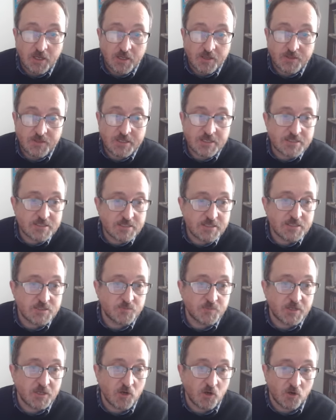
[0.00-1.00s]
This is
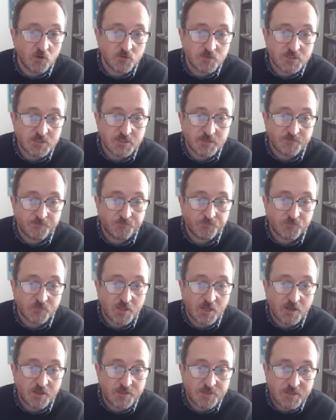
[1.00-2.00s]
because
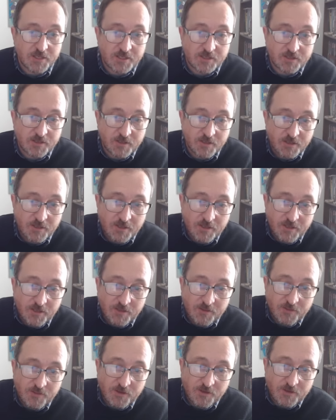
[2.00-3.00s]
I think
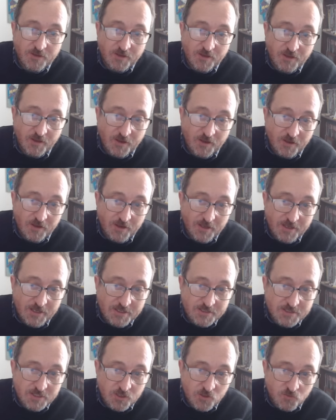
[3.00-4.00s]
that
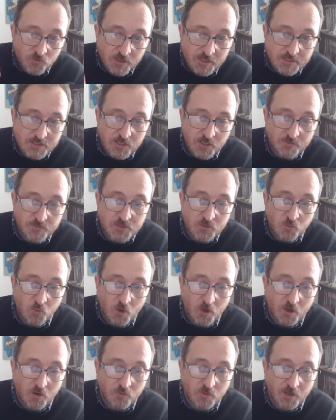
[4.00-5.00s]
it's a great time to
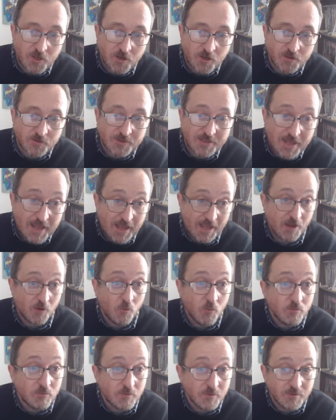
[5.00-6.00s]
wildcard
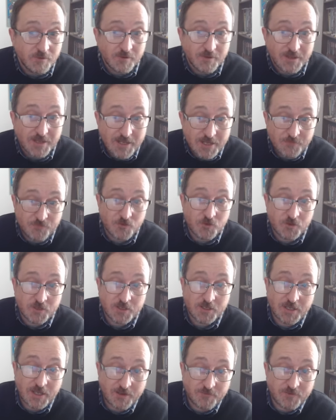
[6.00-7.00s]
now if you
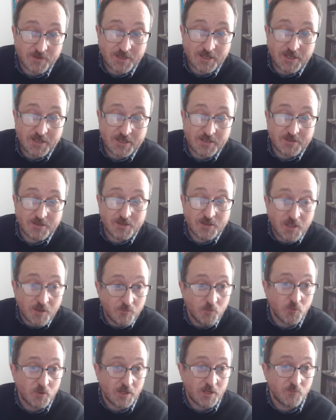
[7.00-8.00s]
can navigate
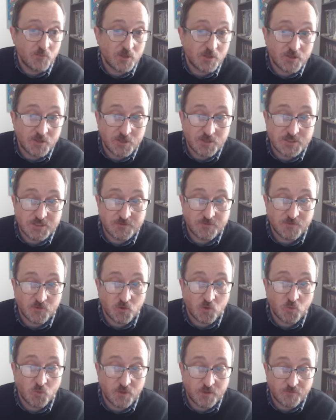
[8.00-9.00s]
double game week
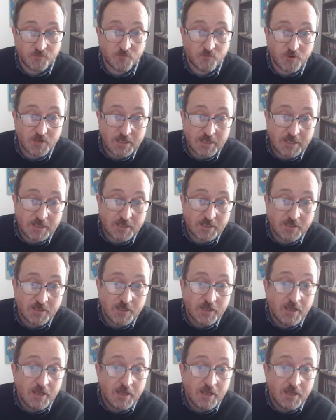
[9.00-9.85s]
34 with a free hit.